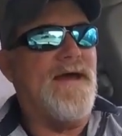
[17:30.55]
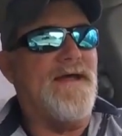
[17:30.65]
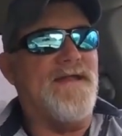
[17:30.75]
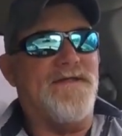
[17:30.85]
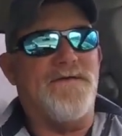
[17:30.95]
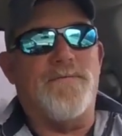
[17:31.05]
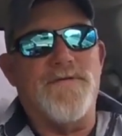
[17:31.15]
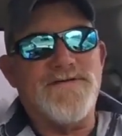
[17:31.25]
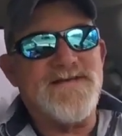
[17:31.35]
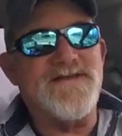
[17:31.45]
And then the
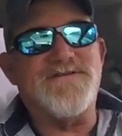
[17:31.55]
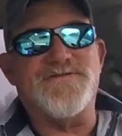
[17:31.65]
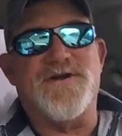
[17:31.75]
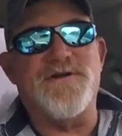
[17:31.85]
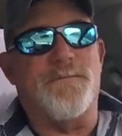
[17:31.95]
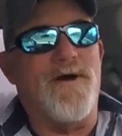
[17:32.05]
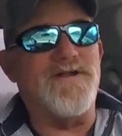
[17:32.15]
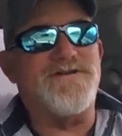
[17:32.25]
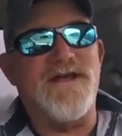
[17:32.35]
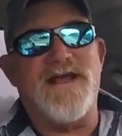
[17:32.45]
sensors on your
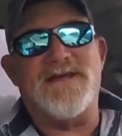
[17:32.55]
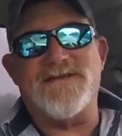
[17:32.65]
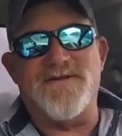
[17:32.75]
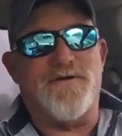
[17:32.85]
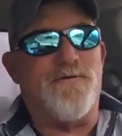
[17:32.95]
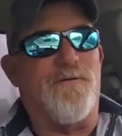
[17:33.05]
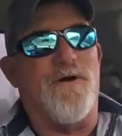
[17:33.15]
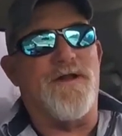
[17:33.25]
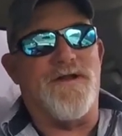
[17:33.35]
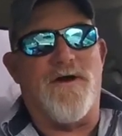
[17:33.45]
butt cheeks and your
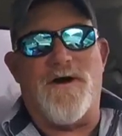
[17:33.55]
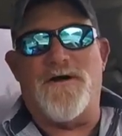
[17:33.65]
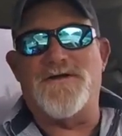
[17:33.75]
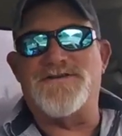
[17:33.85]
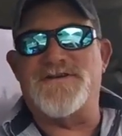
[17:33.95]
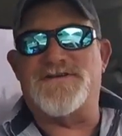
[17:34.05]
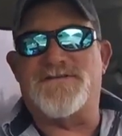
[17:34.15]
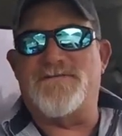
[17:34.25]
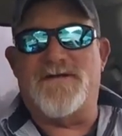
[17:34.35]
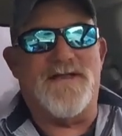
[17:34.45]
groin and all is just
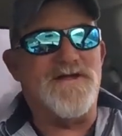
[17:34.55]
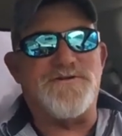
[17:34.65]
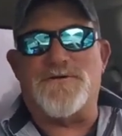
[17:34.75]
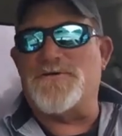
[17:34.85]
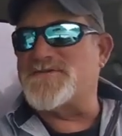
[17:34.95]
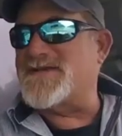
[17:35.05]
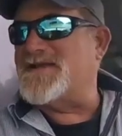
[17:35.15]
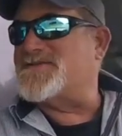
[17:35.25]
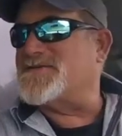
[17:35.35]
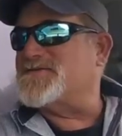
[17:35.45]
electrical
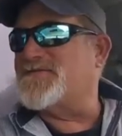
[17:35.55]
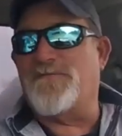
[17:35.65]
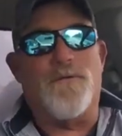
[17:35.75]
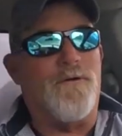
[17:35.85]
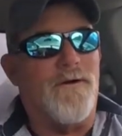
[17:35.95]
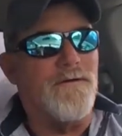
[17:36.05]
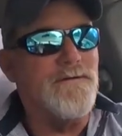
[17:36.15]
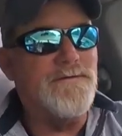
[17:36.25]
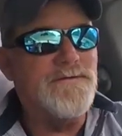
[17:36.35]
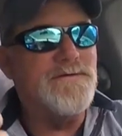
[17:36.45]
sensors for,
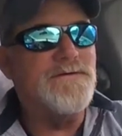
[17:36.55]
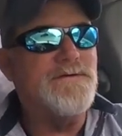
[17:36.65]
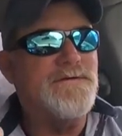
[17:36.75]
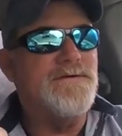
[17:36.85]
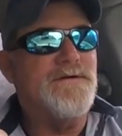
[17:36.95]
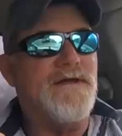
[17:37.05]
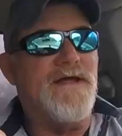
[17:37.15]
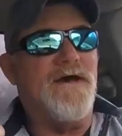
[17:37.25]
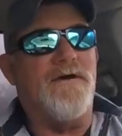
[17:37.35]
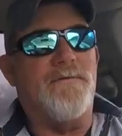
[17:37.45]

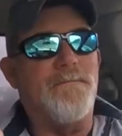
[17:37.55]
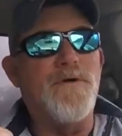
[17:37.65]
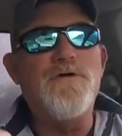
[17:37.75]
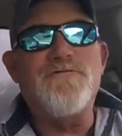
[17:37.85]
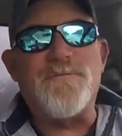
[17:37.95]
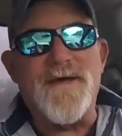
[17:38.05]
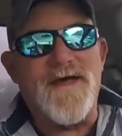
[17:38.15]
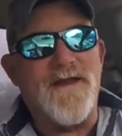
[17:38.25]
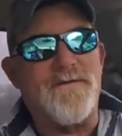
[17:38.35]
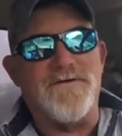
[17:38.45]
you know,
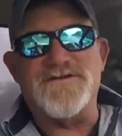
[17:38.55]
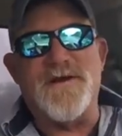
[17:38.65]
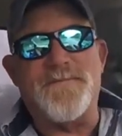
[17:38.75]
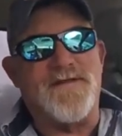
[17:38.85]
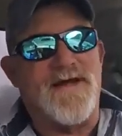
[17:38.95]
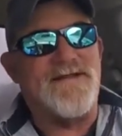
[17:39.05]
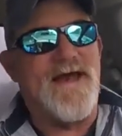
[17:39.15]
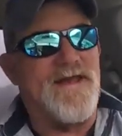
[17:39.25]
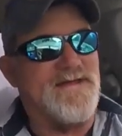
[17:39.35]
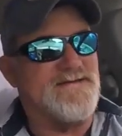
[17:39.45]
movement or something like
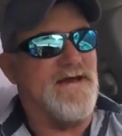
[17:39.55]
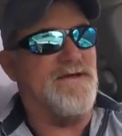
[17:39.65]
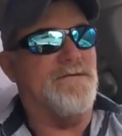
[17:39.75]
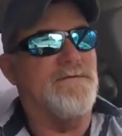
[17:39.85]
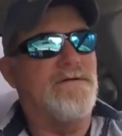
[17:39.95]
that, he said.